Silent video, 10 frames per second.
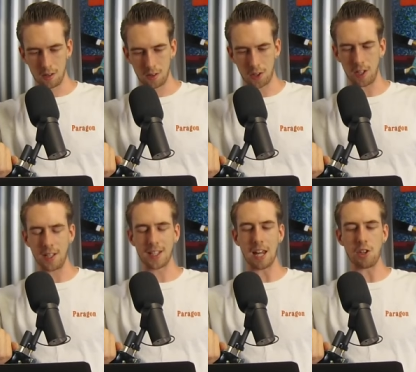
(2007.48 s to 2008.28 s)
So
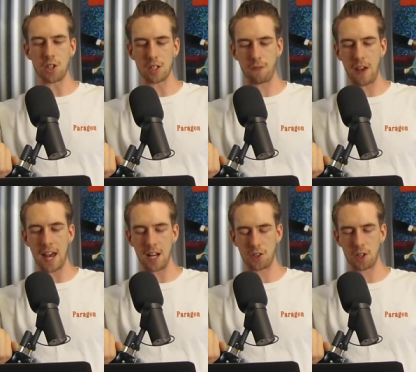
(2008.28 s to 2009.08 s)
these kids just
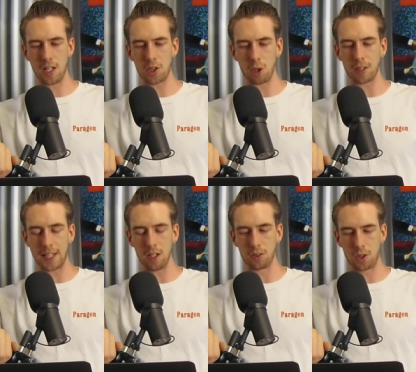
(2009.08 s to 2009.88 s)
vanished. So this dude
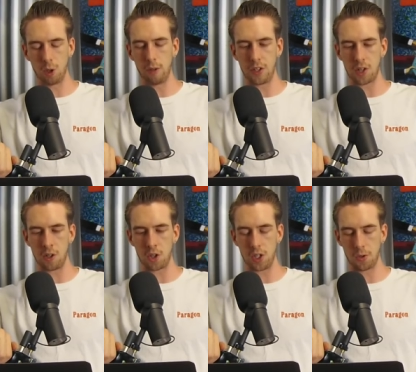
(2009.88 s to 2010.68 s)
killed two of his
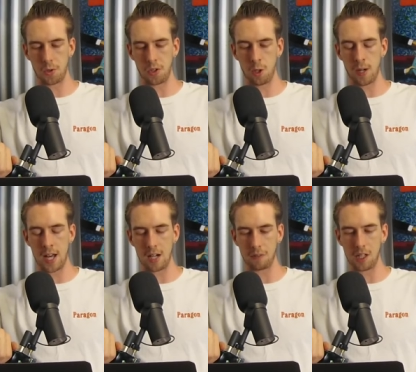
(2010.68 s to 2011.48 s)
own children two and a
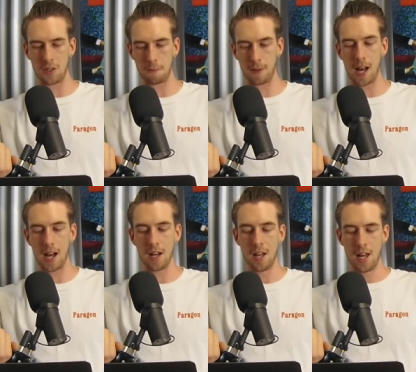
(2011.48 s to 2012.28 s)
half years
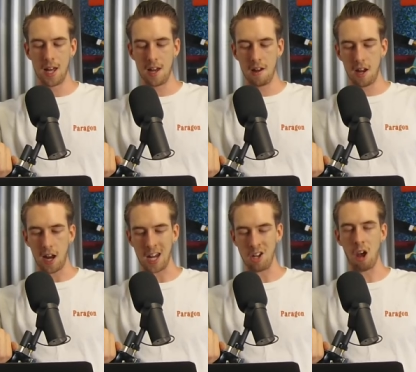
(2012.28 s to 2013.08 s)
apart,
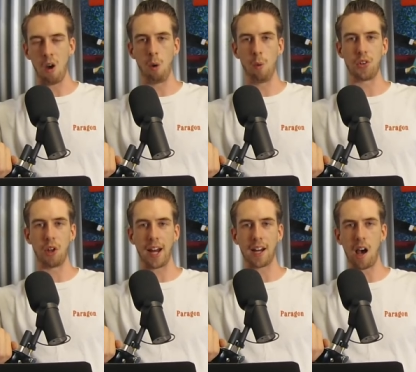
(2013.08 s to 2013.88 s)
and no one was
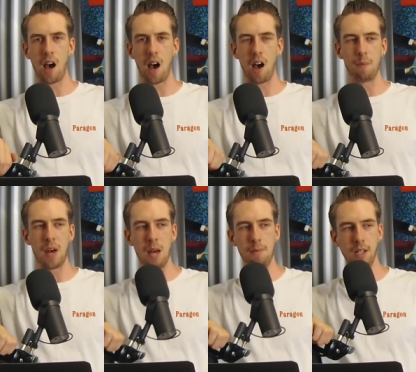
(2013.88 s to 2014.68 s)
like, "Ah, oh,
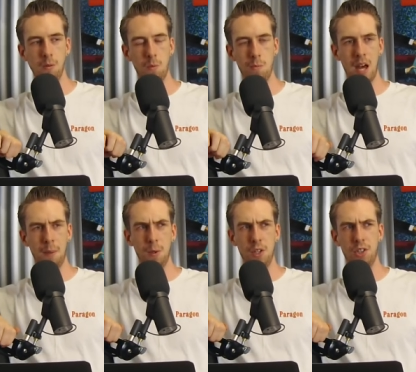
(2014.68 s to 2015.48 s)
maybe,
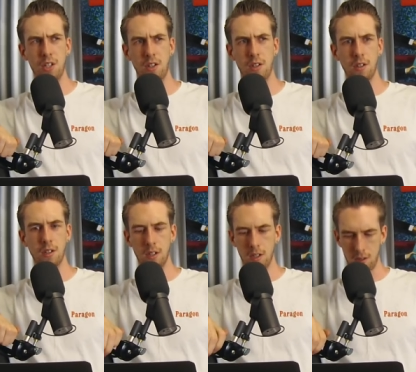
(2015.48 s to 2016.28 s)
maybe we should
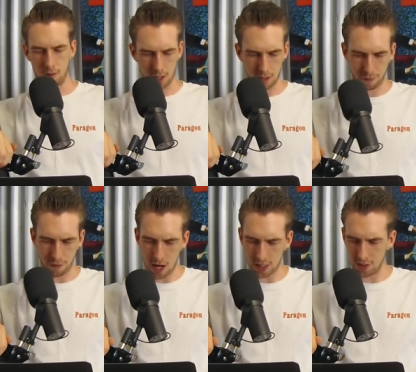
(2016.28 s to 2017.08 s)
the
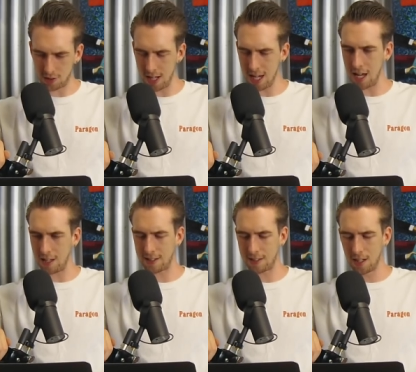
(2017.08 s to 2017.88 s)
fuck is
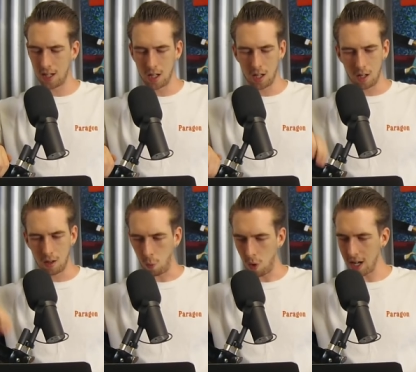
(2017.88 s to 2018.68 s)
this?
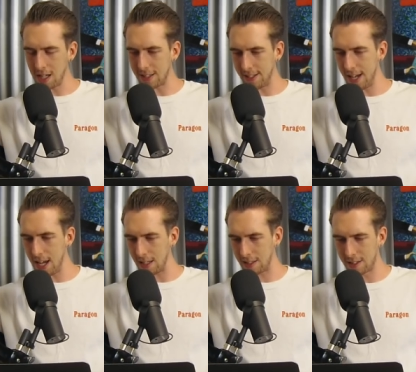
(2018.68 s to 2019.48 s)
What is
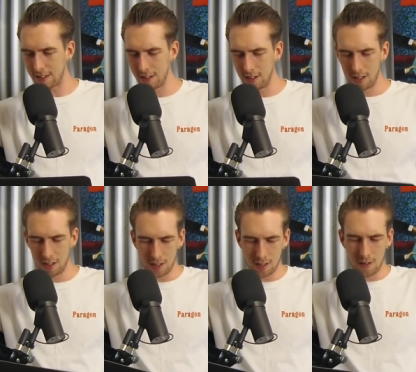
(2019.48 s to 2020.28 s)
this?
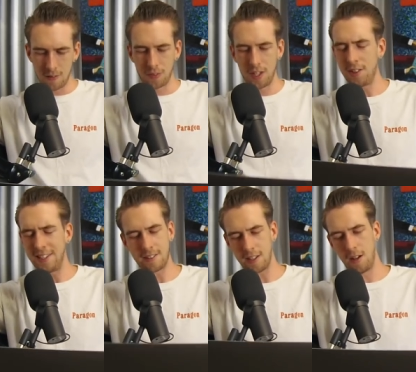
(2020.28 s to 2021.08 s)
This
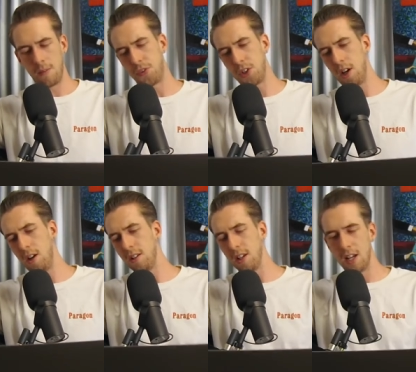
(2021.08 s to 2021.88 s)
is... Dude...